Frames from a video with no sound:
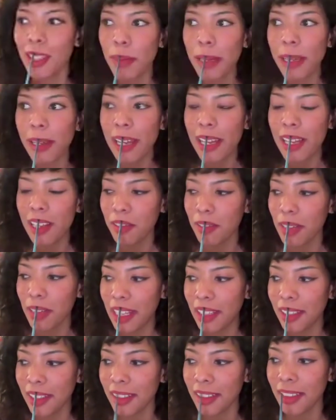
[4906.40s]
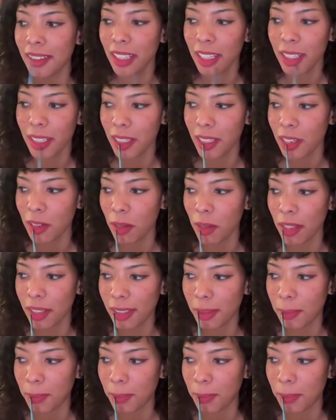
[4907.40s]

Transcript: about how, as us